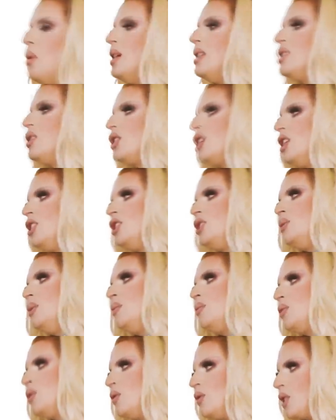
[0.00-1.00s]
always looking to
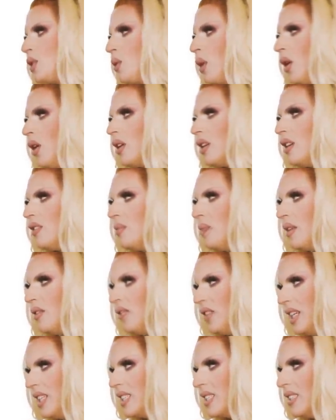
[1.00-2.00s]
improve the quality of my
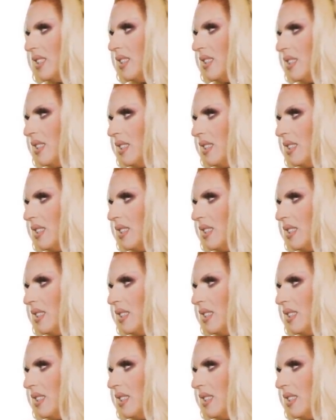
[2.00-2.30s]
feet.